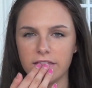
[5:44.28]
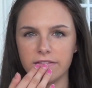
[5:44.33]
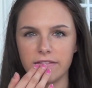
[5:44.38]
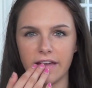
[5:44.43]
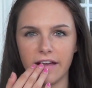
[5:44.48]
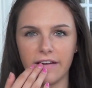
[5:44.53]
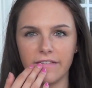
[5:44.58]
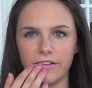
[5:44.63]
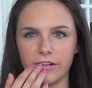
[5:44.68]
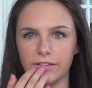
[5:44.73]

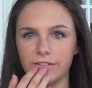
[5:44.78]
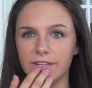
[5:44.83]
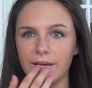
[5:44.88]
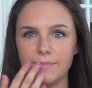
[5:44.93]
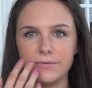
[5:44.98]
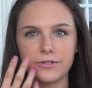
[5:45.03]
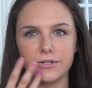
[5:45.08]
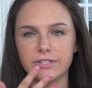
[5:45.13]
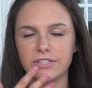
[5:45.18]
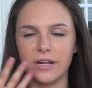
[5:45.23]
their
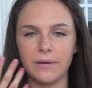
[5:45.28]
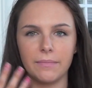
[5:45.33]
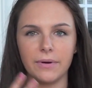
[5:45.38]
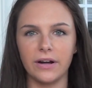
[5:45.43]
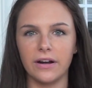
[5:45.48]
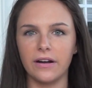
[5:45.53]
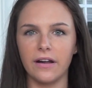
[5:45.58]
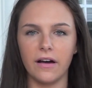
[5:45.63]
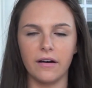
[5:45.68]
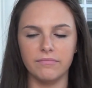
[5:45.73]
lips are
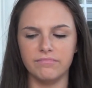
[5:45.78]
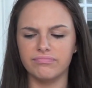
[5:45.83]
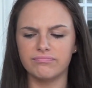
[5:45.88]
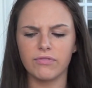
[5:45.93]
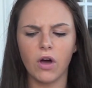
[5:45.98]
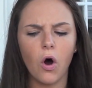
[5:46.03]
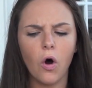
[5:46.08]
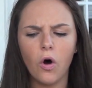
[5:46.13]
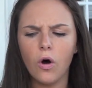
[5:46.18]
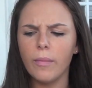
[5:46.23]
sunburned, a
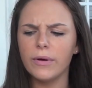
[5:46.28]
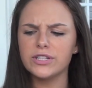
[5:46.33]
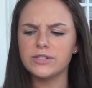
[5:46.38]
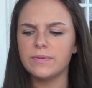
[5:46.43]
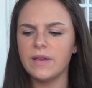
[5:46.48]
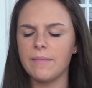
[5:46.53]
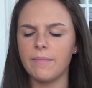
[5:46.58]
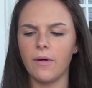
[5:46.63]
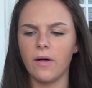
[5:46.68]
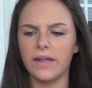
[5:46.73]
whole bunch
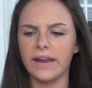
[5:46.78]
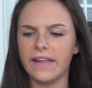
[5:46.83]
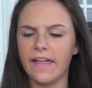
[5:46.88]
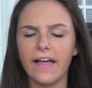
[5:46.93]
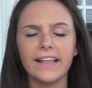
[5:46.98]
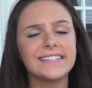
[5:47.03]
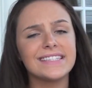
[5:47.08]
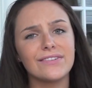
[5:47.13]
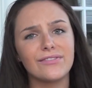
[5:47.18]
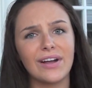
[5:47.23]
of people, and
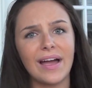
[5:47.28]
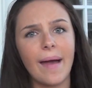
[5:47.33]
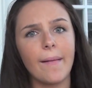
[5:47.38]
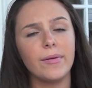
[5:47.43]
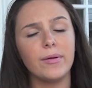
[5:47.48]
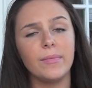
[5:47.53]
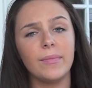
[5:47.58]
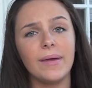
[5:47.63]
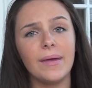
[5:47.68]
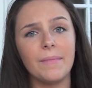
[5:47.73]
that's never
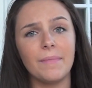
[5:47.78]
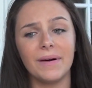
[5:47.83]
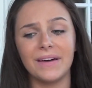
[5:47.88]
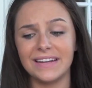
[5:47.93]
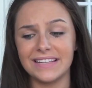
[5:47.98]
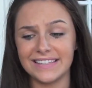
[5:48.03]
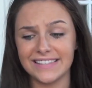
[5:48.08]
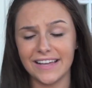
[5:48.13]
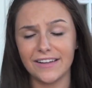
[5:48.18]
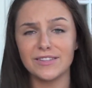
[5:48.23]
happened to me,
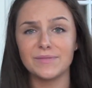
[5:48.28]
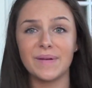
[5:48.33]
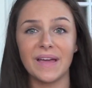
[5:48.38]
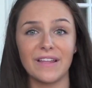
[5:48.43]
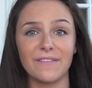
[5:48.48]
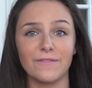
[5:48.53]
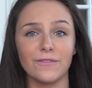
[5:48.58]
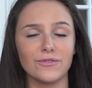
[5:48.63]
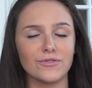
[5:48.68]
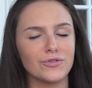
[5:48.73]
but it sounds
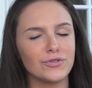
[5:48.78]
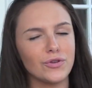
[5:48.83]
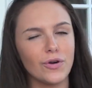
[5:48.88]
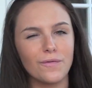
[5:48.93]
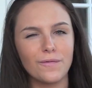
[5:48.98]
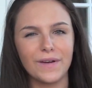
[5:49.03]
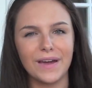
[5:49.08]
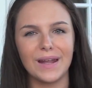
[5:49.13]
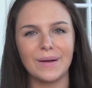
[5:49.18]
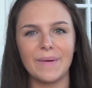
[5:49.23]
painful, so
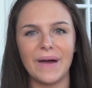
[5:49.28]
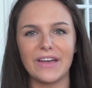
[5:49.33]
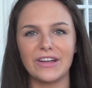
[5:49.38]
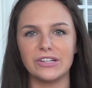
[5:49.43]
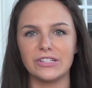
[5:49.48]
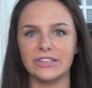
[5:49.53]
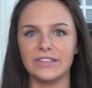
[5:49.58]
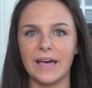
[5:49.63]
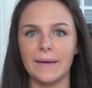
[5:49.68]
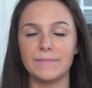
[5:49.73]
don't forget about
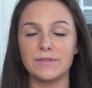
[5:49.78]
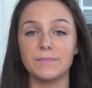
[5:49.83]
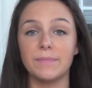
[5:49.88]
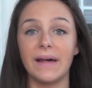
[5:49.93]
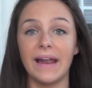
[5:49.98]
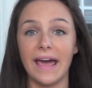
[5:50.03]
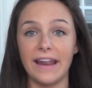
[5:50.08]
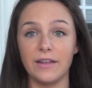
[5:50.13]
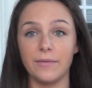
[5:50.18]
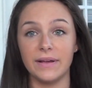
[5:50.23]
your lips.
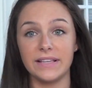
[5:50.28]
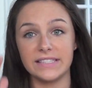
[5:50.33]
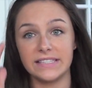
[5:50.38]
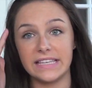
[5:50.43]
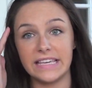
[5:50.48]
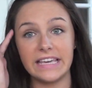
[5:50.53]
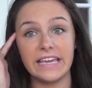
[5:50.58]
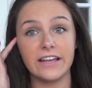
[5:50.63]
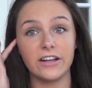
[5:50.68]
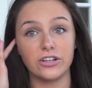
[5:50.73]
But anyways,
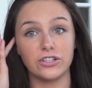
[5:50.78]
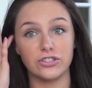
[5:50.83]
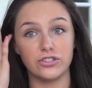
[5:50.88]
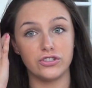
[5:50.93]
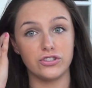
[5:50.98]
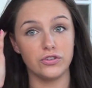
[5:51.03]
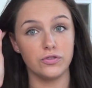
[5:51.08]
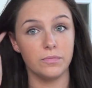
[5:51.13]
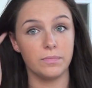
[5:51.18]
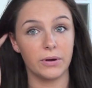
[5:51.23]
the ears
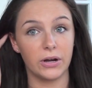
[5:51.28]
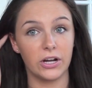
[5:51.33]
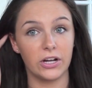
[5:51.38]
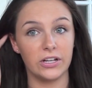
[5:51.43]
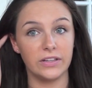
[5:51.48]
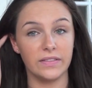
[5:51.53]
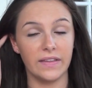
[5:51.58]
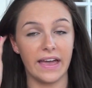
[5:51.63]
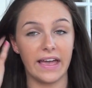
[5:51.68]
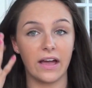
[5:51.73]
do
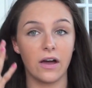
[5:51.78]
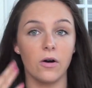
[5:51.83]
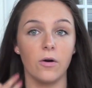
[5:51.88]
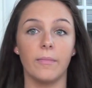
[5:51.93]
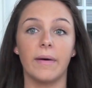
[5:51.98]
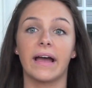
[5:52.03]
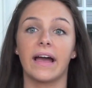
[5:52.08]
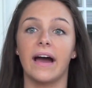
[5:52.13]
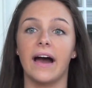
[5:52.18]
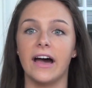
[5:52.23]
burn, like, oh
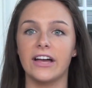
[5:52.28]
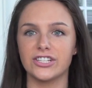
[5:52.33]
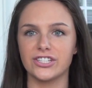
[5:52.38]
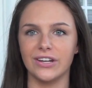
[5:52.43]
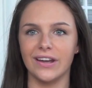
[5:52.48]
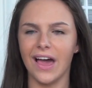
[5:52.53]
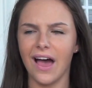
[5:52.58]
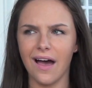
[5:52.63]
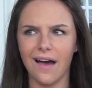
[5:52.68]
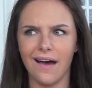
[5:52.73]
my gosh. And